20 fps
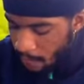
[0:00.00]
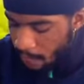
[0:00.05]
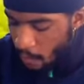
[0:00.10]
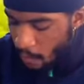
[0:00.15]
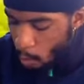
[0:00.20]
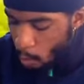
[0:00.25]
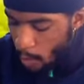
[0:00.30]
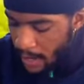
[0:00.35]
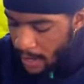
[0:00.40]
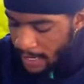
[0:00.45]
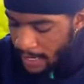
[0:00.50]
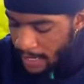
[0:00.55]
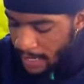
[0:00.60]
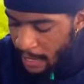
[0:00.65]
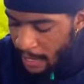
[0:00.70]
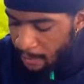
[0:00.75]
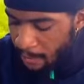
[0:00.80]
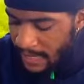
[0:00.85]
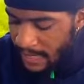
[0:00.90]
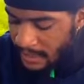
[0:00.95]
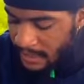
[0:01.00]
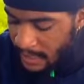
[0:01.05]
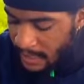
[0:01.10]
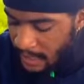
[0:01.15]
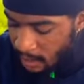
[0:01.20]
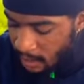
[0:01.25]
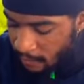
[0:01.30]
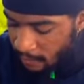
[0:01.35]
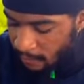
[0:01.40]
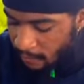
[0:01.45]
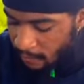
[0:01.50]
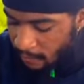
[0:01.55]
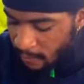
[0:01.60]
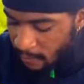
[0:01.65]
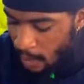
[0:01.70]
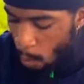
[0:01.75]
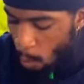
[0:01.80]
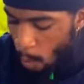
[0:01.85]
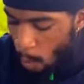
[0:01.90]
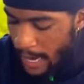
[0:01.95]
what a man seeth,
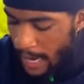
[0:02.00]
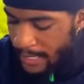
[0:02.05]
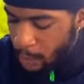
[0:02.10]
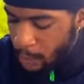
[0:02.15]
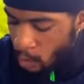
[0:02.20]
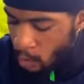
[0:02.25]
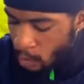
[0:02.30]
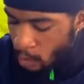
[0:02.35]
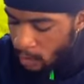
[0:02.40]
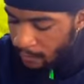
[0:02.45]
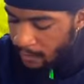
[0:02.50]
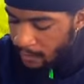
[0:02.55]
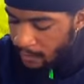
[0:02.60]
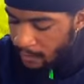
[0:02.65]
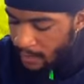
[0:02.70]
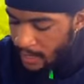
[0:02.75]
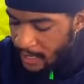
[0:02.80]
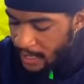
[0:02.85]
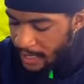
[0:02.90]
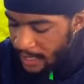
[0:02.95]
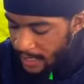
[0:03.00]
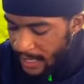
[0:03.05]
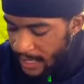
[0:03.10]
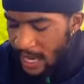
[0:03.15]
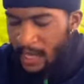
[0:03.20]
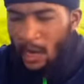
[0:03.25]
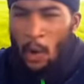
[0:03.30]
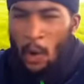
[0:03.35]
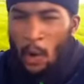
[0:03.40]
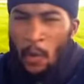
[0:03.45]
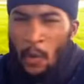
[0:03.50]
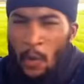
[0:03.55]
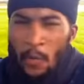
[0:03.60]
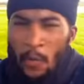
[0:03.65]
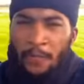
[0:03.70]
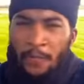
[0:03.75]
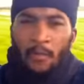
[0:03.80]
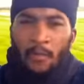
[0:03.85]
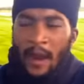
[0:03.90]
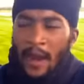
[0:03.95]
why doeth he yet hope
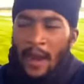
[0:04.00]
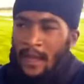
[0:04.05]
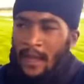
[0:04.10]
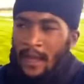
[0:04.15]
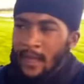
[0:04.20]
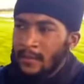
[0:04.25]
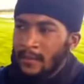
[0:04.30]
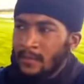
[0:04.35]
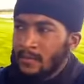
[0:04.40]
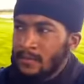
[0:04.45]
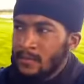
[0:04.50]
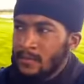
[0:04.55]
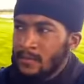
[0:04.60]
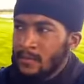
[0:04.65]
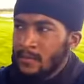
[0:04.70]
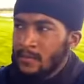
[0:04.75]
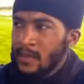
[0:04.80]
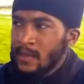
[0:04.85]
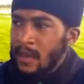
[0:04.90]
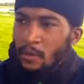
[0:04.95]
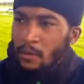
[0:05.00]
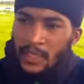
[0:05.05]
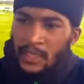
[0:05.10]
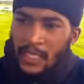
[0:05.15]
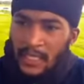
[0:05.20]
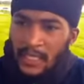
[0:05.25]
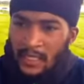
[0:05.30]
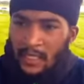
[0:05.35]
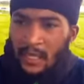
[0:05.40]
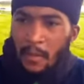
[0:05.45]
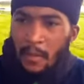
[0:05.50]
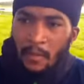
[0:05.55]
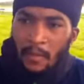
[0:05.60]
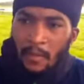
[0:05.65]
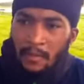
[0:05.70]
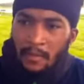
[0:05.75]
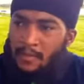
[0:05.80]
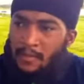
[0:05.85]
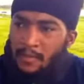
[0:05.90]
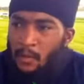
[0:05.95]
for, right? If you see something,
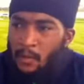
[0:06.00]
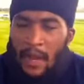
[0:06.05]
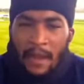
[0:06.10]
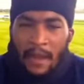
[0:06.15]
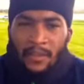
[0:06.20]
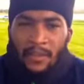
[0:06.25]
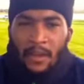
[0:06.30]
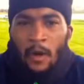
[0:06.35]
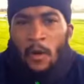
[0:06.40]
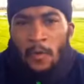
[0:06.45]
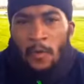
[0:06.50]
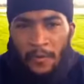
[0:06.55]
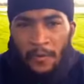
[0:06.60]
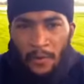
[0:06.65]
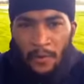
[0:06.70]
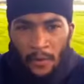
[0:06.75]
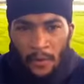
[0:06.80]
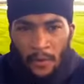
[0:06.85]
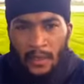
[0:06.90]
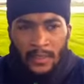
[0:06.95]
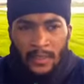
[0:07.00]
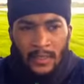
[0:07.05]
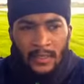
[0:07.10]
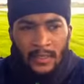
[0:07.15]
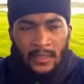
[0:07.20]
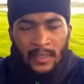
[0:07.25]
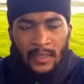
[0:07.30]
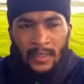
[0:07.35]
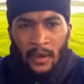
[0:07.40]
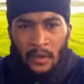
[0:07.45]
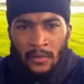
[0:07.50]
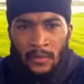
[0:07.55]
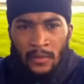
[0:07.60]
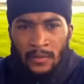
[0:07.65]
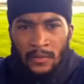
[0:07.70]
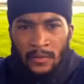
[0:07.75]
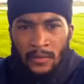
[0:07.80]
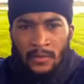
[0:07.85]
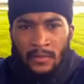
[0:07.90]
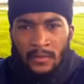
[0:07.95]
you don't have to hope for it, you know?
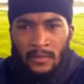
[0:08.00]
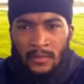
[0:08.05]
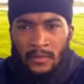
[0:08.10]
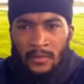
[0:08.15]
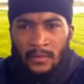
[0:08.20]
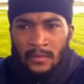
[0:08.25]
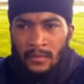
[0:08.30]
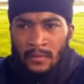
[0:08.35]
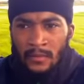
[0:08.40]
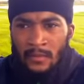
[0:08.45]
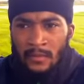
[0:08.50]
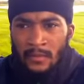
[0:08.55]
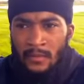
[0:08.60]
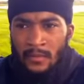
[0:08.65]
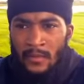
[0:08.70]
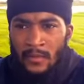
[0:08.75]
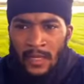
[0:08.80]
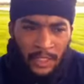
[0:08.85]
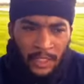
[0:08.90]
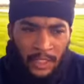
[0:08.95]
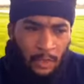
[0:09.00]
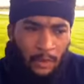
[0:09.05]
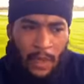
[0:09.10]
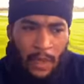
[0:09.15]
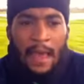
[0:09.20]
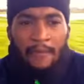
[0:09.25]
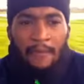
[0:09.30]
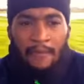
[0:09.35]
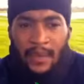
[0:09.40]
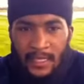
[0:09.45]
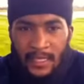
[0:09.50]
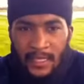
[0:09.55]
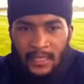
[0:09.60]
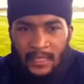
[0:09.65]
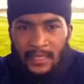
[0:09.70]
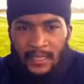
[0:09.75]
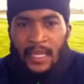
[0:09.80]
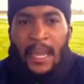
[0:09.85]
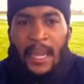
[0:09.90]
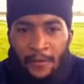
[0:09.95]
Because you have it, it's down
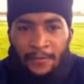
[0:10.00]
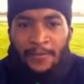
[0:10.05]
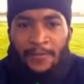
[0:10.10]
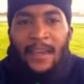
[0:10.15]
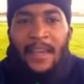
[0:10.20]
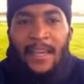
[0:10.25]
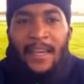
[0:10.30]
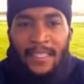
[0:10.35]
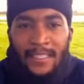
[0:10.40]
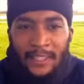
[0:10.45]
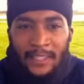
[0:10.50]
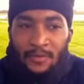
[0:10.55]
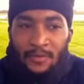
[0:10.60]
in your face. You know,